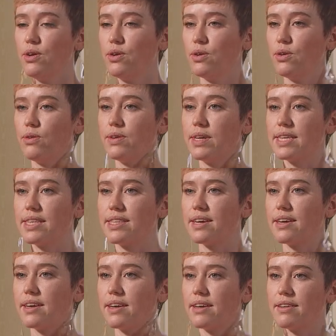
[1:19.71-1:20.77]
who is
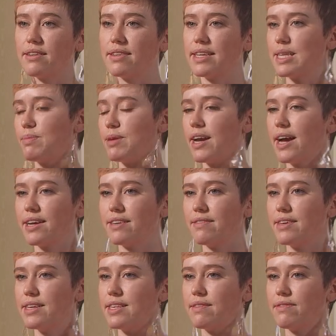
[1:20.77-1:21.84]
a lesbian
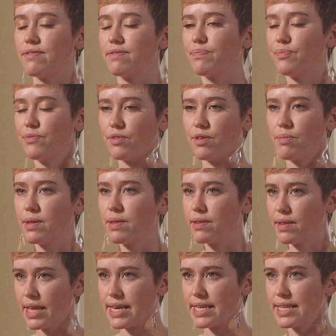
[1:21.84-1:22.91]
activist from
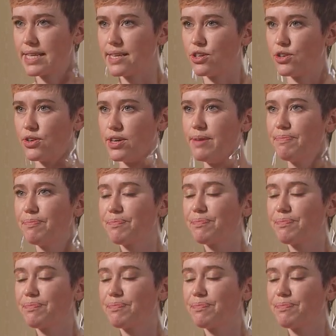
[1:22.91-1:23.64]
last century.